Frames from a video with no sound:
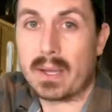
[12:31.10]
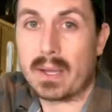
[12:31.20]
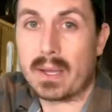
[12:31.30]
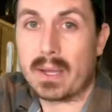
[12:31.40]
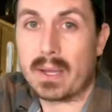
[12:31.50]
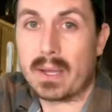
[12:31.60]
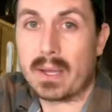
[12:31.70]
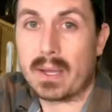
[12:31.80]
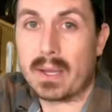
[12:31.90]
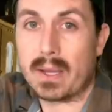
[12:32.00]

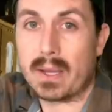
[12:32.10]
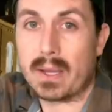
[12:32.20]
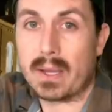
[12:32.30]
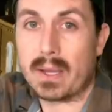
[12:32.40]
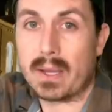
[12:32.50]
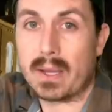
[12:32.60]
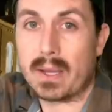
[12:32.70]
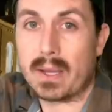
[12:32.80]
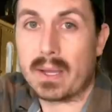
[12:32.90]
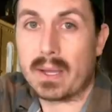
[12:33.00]

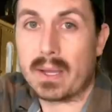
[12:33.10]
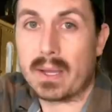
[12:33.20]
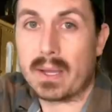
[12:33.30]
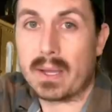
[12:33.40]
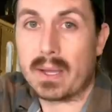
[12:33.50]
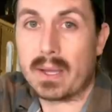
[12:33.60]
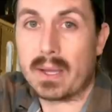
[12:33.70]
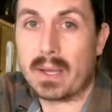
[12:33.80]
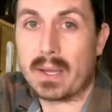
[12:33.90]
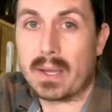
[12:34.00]

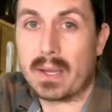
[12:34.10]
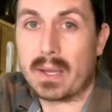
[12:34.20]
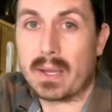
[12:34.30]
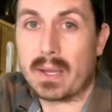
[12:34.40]
The person shown says nothing.